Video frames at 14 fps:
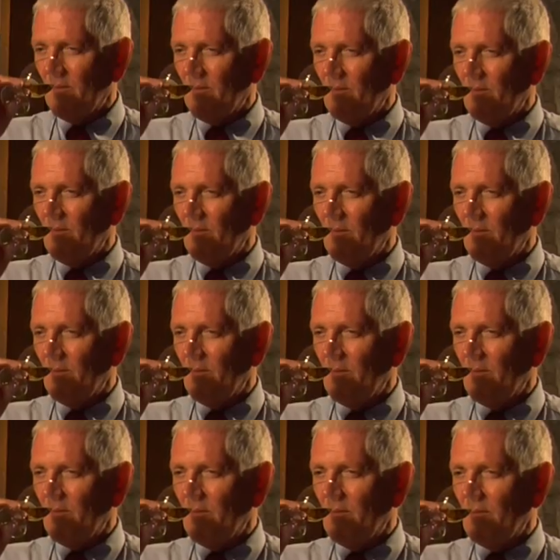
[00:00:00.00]

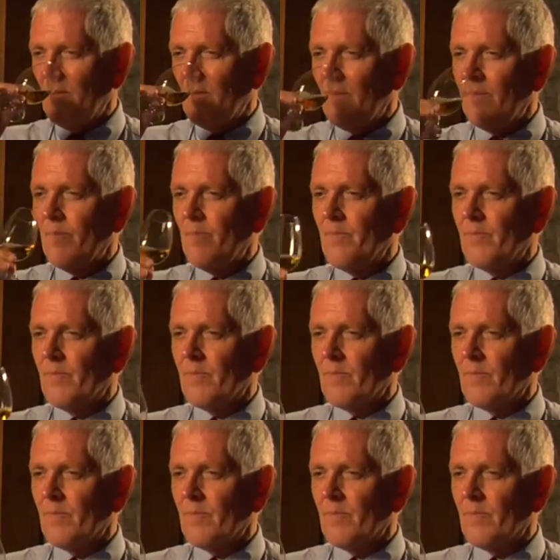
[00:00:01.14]
(silence)